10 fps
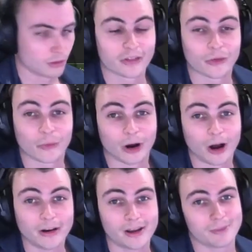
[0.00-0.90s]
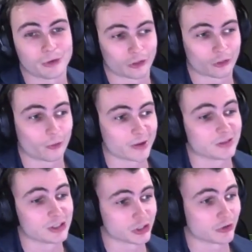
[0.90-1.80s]
So we're unable to swipe
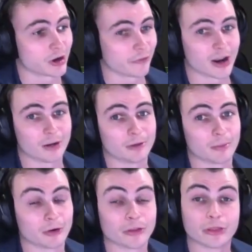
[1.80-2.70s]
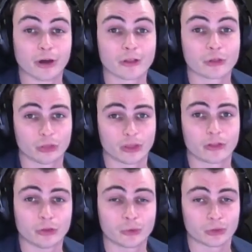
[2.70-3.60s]
to generate a random number, thus this
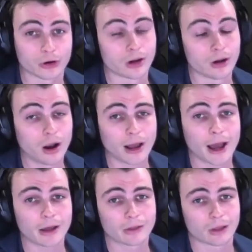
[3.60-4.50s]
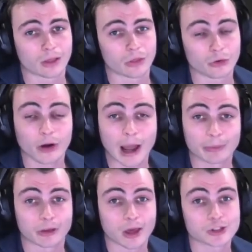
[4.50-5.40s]
user cannot access their
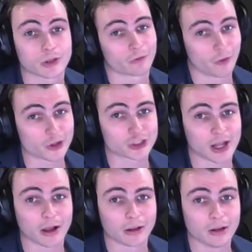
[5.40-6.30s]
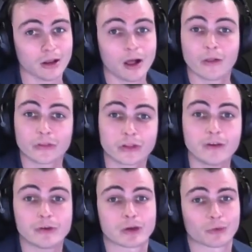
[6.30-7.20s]
application's functionality. Let's see if
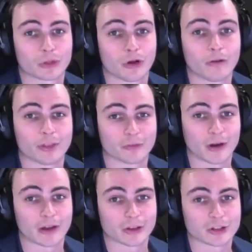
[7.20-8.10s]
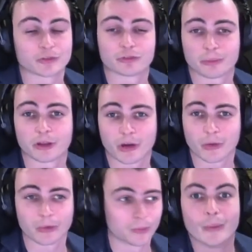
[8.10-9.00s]
we can resolve this violation from the
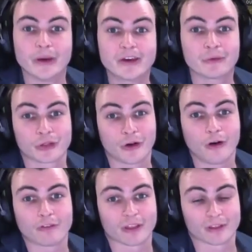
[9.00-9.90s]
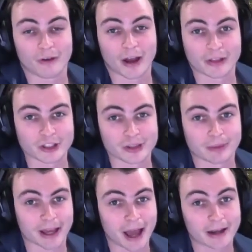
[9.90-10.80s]
code. We can resolve this violation
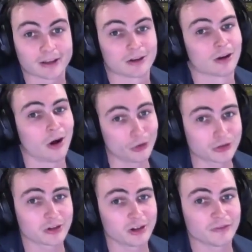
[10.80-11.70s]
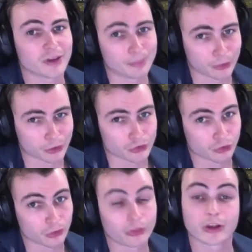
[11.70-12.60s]
by adding an alternative input
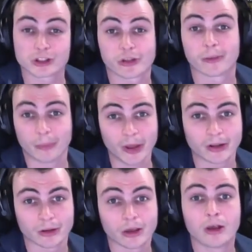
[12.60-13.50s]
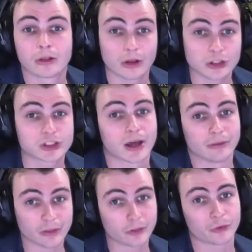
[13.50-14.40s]
control, such as a button, such that
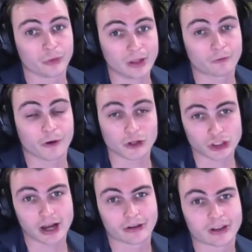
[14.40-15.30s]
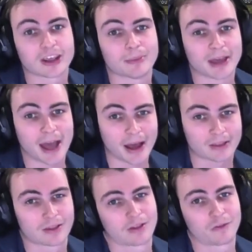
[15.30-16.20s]
this screen's functionality can be
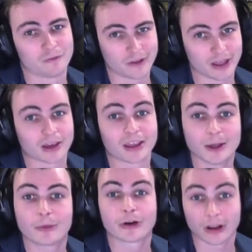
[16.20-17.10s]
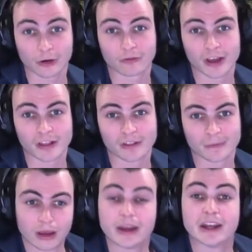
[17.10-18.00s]
accessed via a keyboard interface.
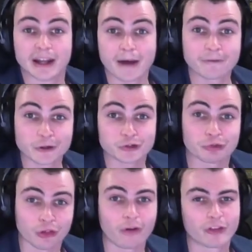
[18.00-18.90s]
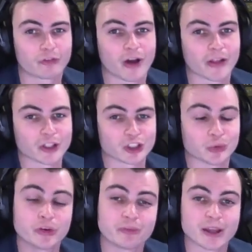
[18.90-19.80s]
In an effort to resolve this violation,
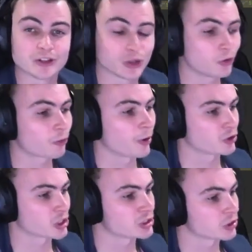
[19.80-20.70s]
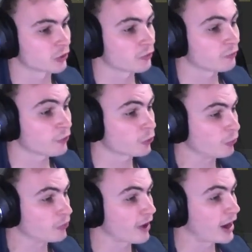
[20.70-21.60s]
we've made two small changes. First,
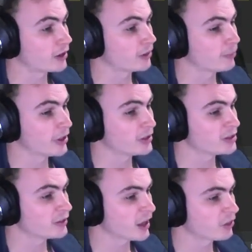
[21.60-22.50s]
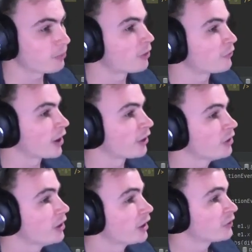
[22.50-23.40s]
we've added a button to the XML file,
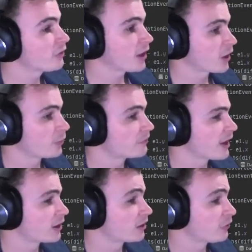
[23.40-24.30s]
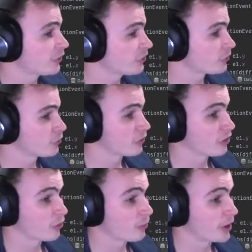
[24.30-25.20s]
and second, we've added a listener to
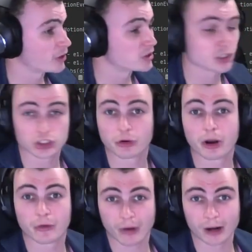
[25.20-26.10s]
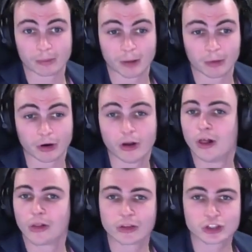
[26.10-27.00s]
this button to generate a random number.
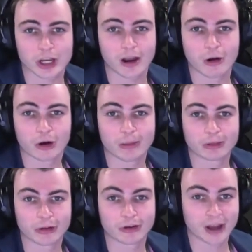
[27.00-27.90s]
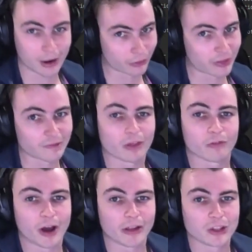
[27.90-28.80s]
Let's check out our emulator now to see if this
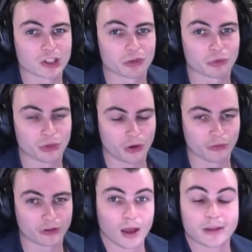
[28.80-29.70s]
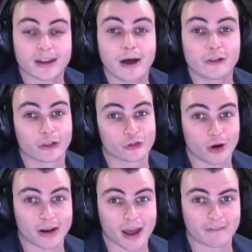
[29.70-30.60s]
violation is resolved. Now let's
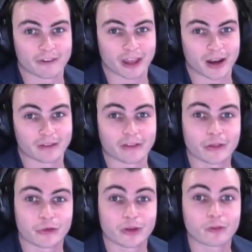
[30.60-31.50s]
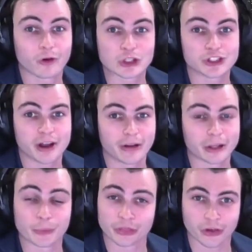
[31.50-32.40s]
try navigating this screen's functionality
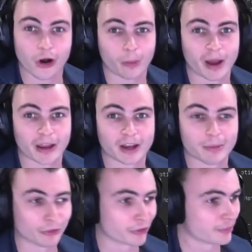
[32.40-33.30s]
with TalkBack enabled.